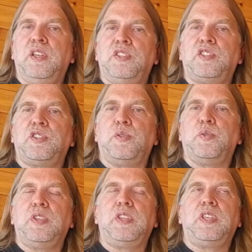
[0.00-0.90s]

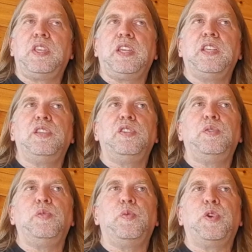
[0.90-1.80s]
So getting
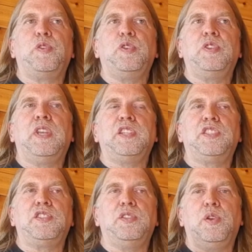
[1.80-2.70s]
to where you not
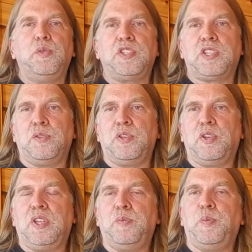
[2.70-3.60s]
just know the sound in your
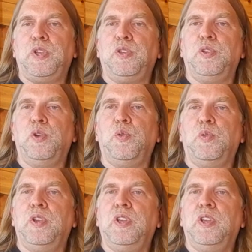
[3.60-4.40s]
head, but you know